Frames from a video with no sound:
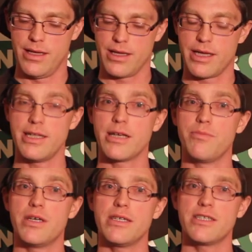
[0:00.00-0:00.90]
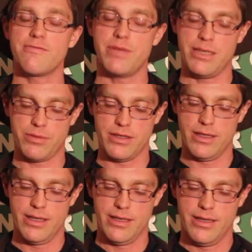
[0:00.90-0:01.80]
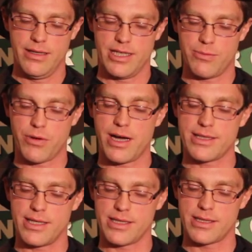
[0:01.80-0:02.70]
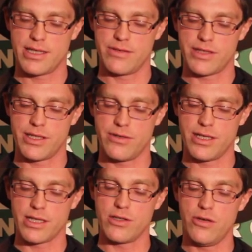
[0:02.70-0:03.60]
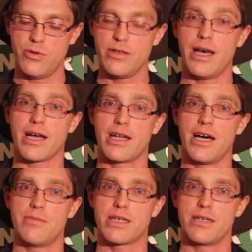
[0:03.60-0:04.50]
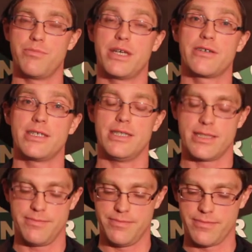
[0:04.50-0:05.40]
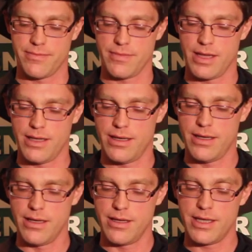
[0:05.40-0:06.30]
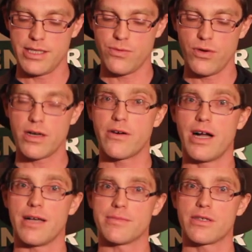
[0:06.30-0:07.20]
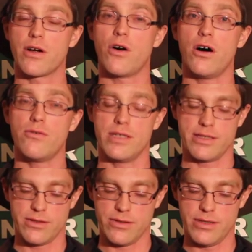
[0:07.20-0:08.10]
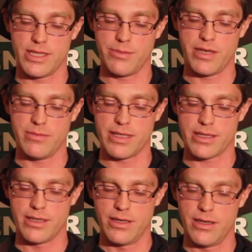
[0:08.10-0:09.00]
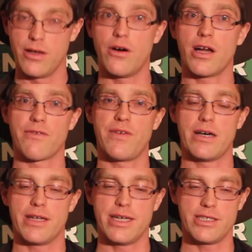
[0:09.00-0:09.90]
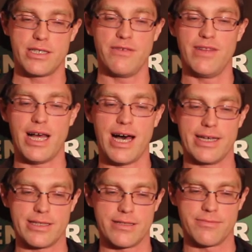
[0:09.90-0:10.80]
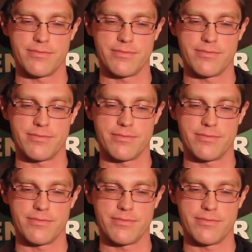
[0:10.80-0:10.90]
killing millions of people in the process of securing global economic imperialism. These war crimes are always sold to the public on a foundation of lies.